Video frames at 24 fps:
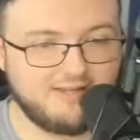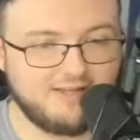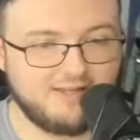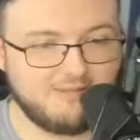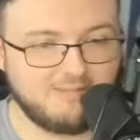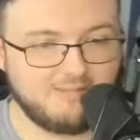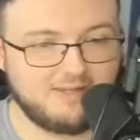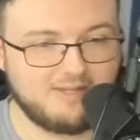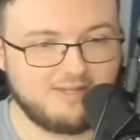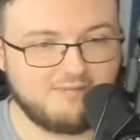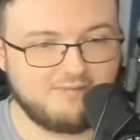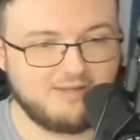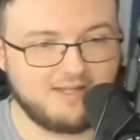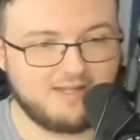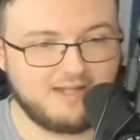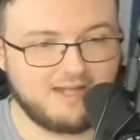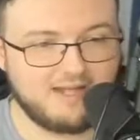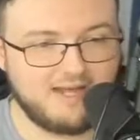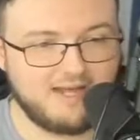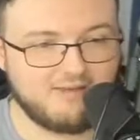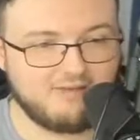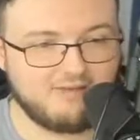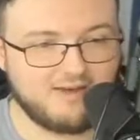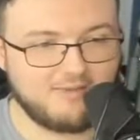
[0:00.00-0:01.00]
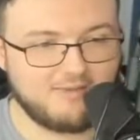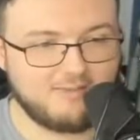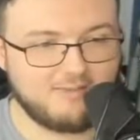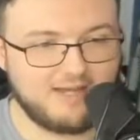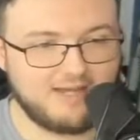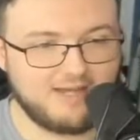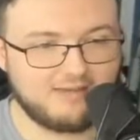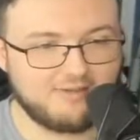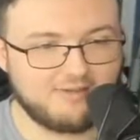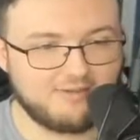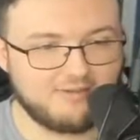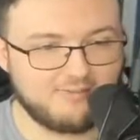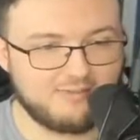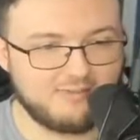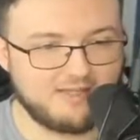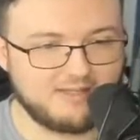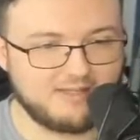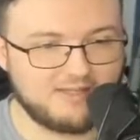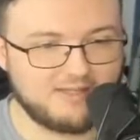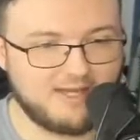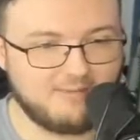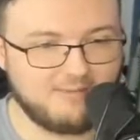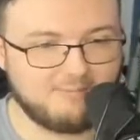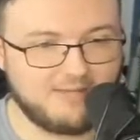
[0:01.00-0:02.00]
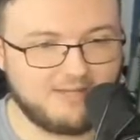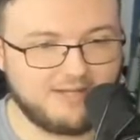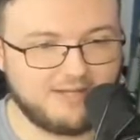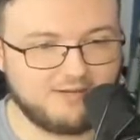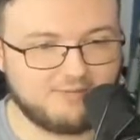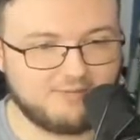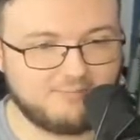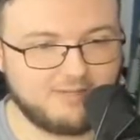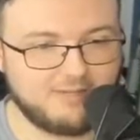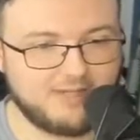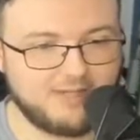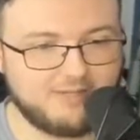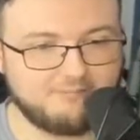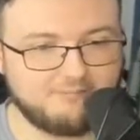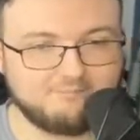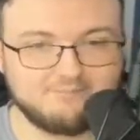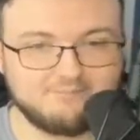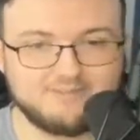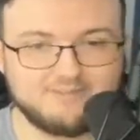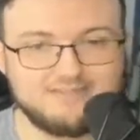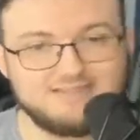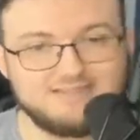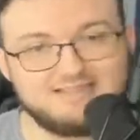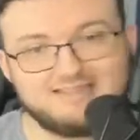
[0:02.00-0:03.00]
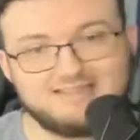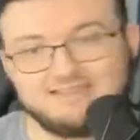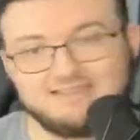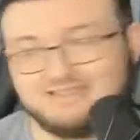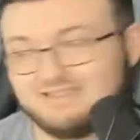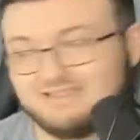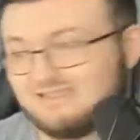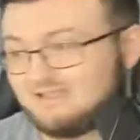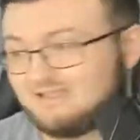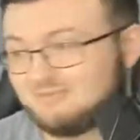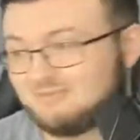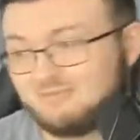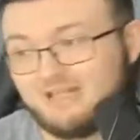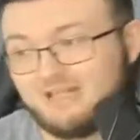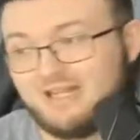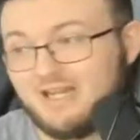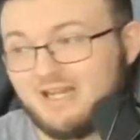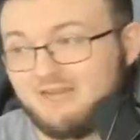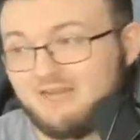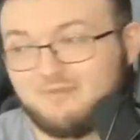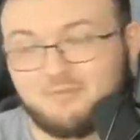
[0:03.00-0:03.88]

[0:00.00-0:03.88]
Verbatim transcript: I mean, if he had Hot Route Master, it'd be a lot better, but whatever,